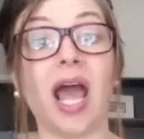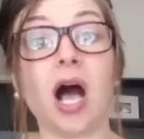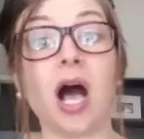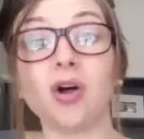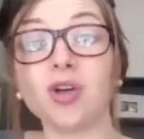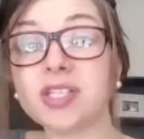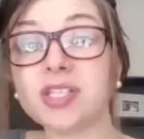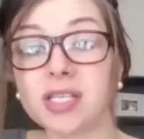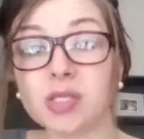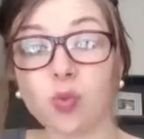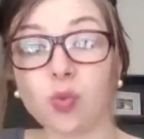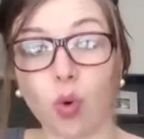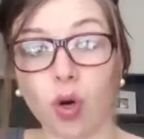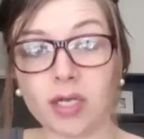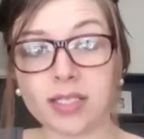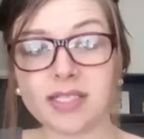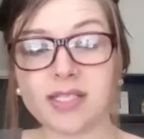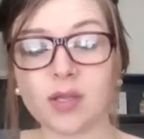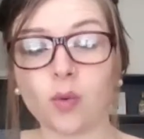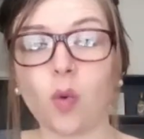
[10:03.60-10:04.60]
else's
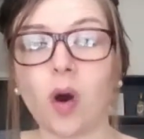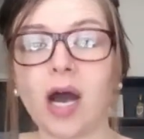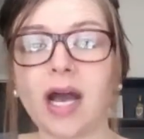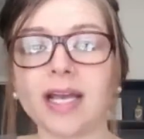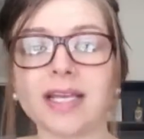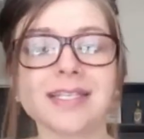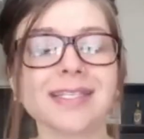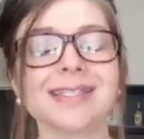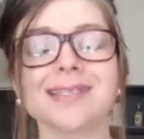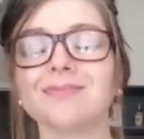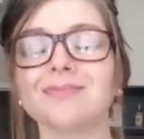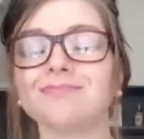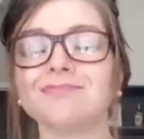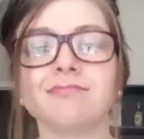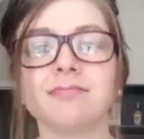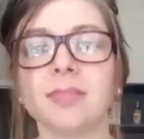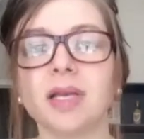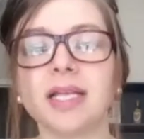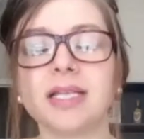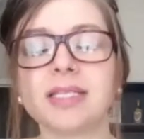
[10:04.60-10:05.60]
wants and whys,
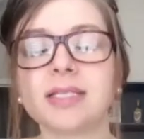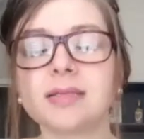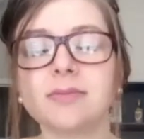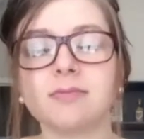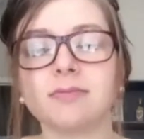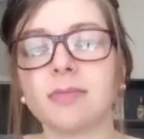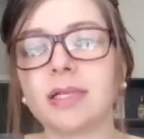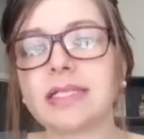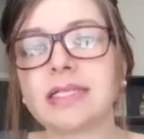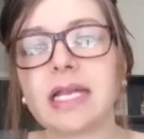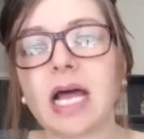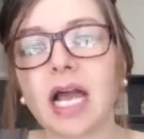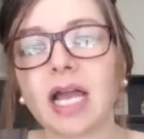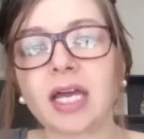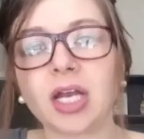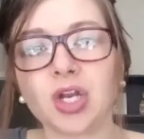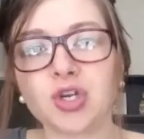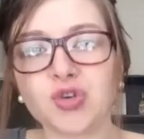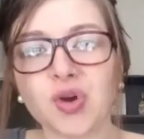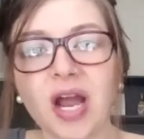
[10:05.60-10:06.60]
it's not
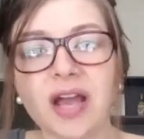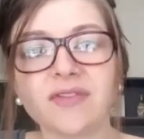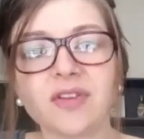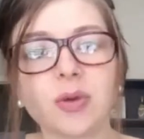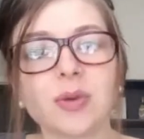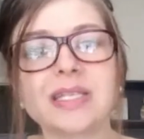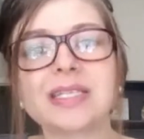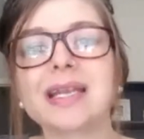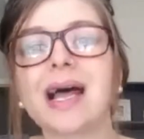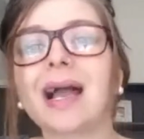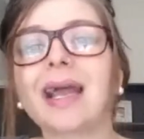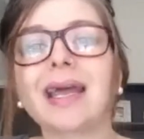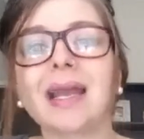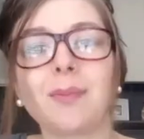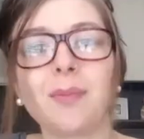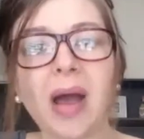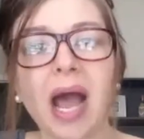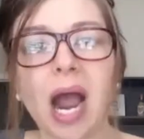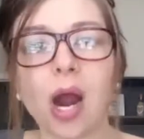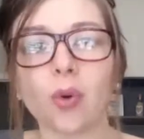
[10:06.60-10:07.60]
going to drive you. It's not going
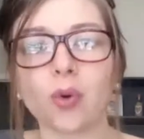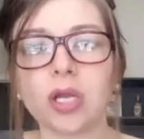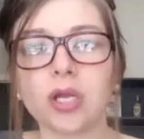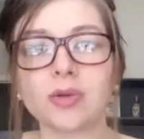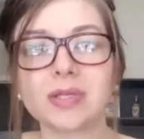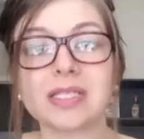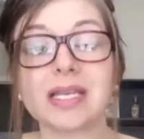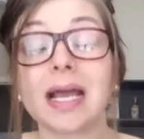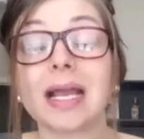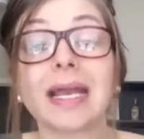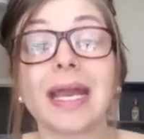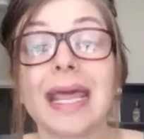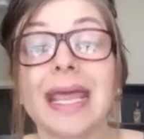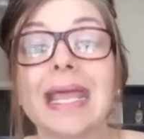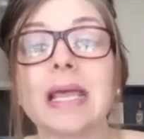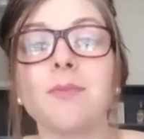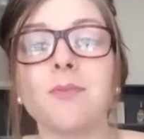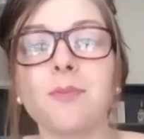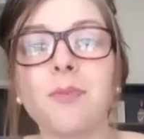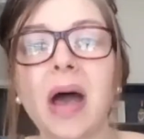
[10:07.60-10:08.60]
to power you. It's not going to
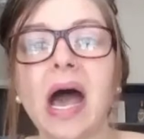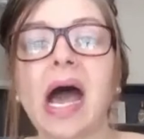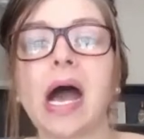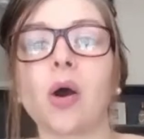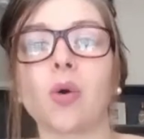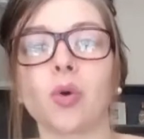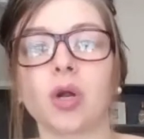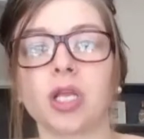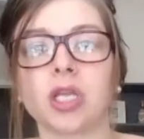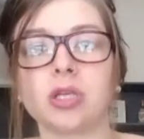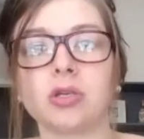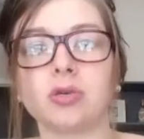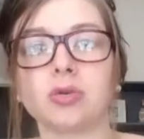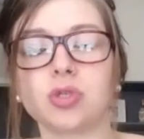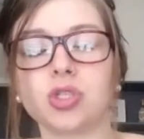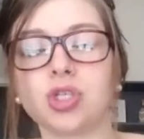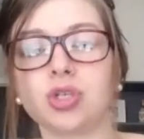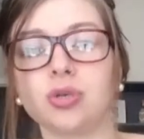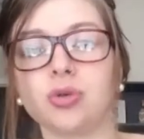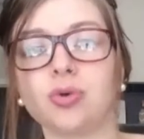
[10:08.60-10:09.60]
empower you
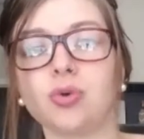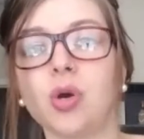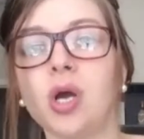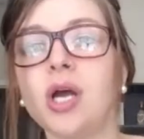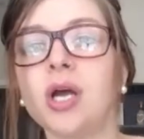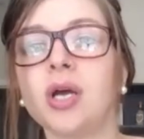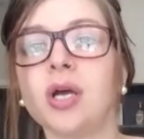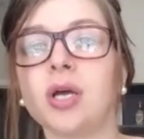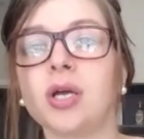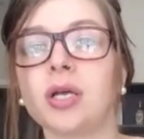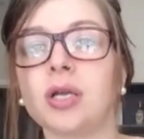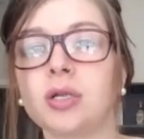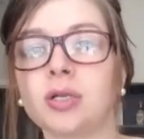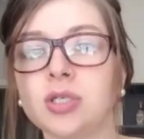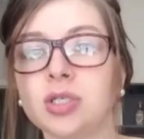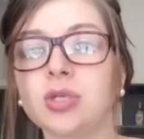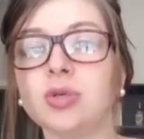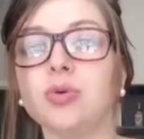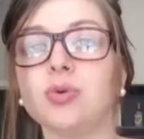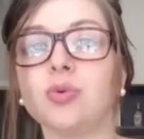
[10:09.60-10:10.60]
to
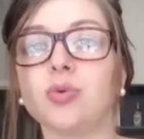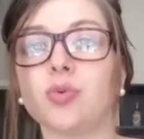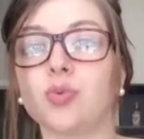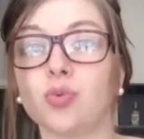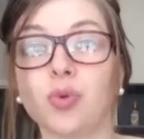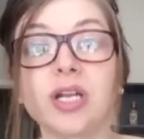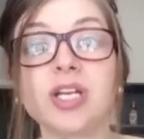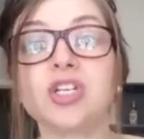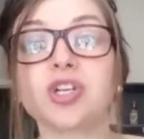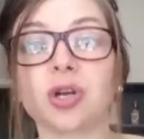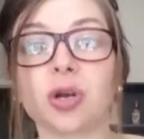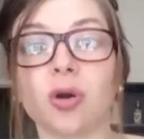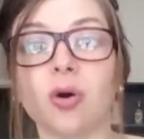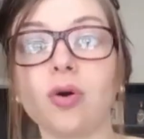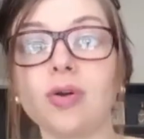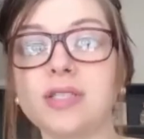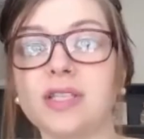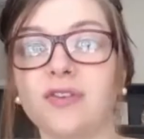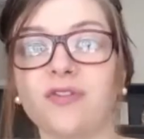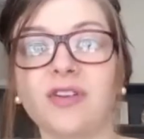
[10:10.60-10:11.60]
reach your
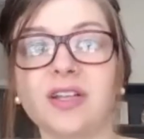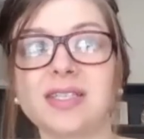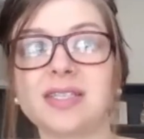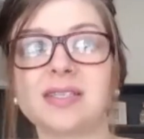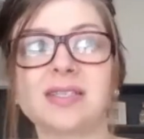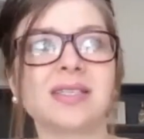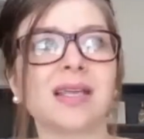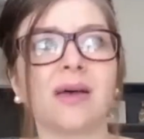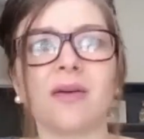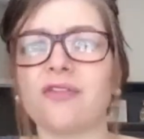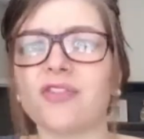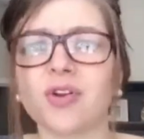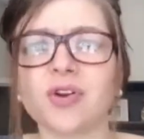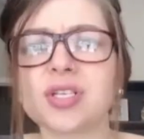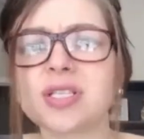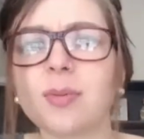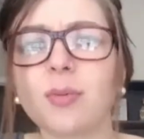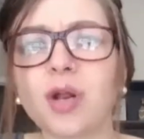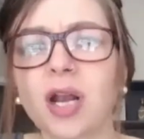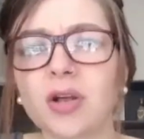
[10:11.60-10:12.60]
goals if they're
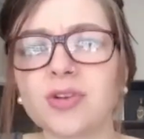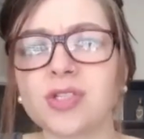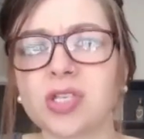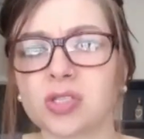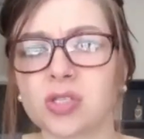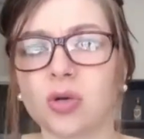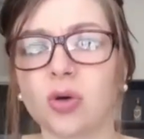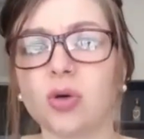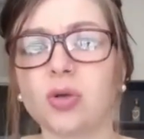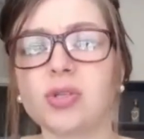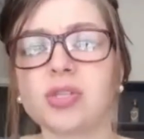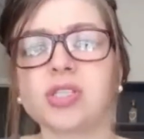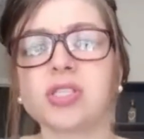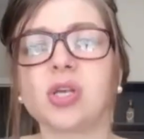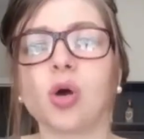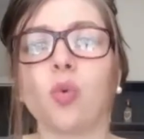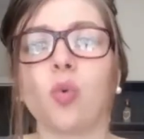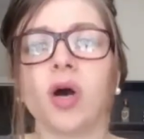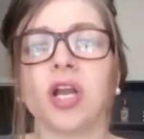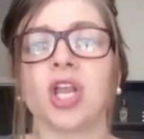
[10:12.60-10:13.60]
someone else's goals.
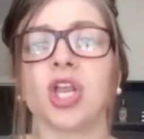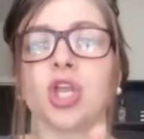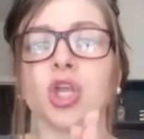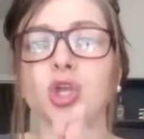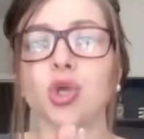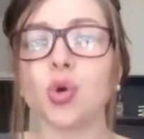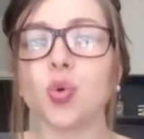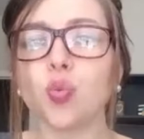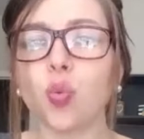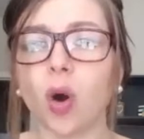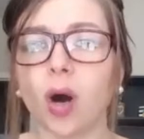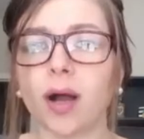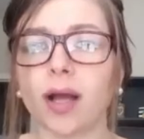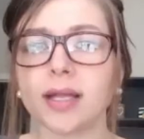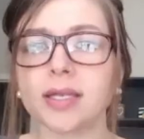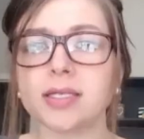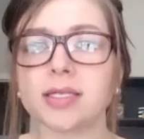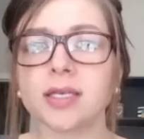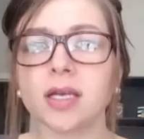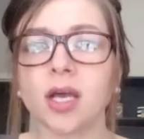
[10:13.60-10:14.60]
So what do you
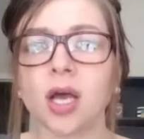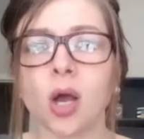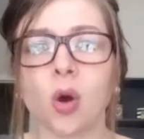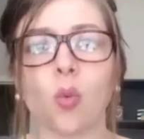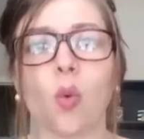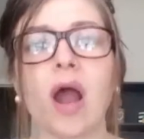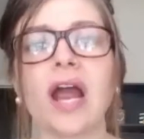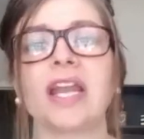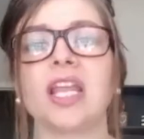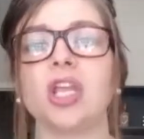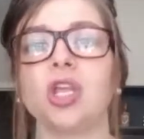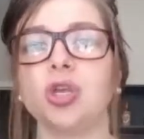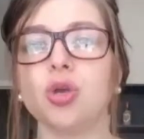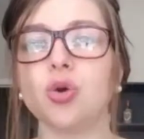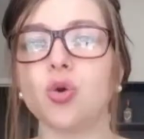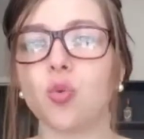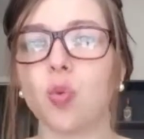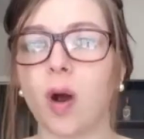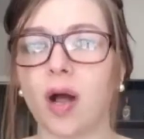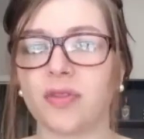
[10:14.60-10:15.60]
want? Why do
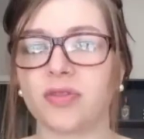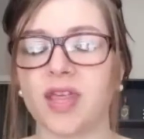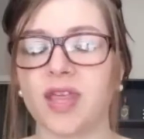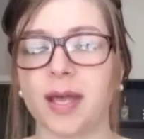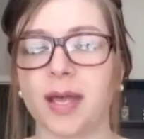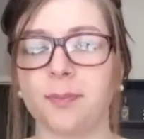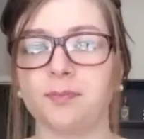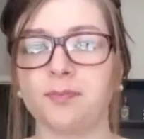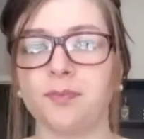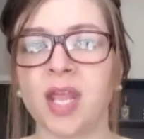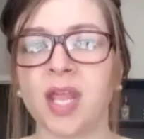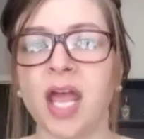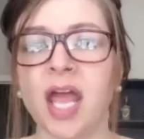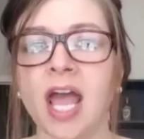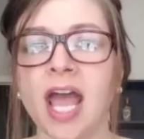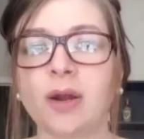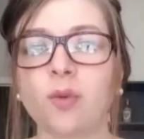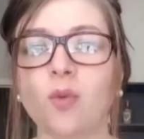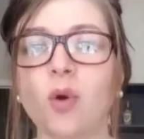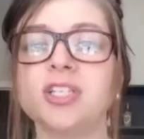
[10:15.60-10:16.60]
you want them?
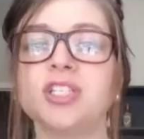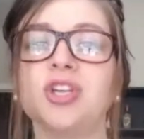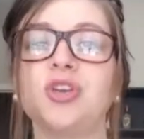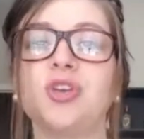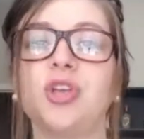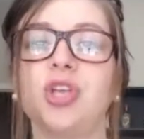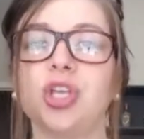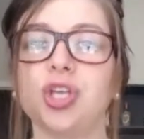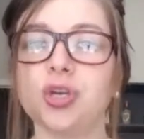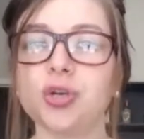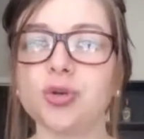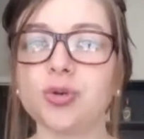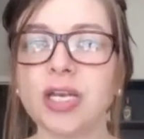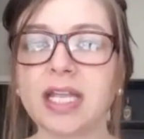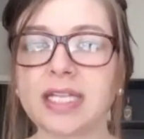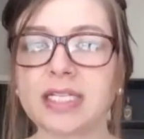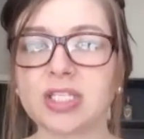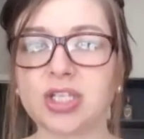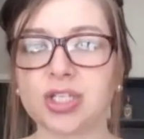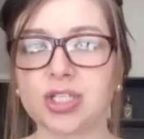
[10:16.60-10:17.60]
And what do you
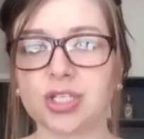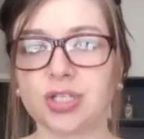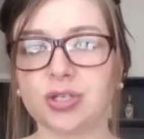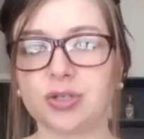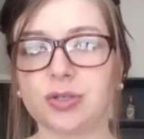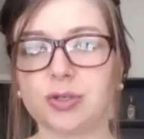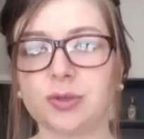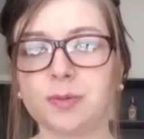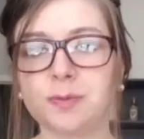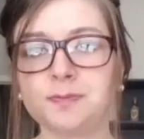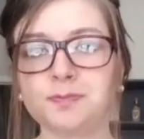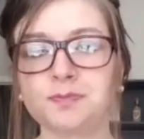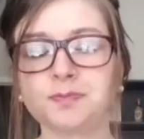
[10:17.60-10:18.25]
need to do?